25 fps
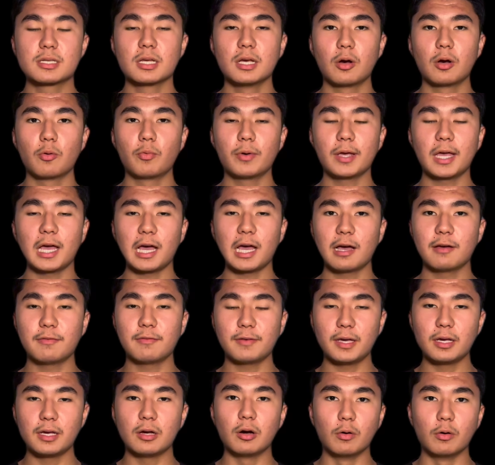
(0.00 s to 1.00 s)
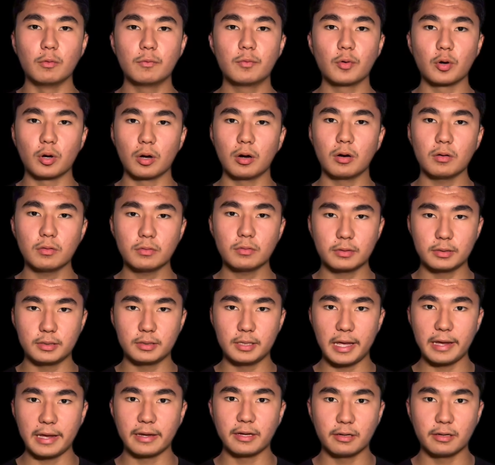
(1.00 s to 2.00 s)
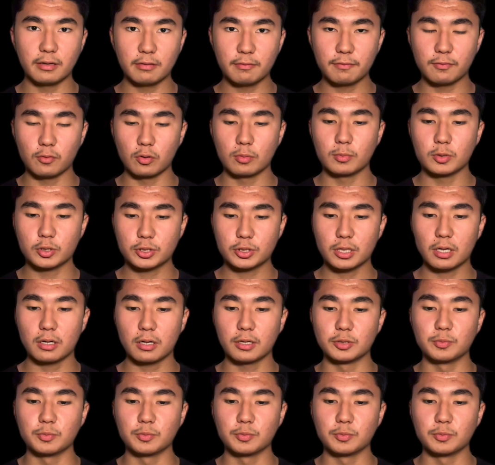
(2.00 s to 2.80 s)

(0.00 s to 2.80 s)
we have a overall negative formal charge.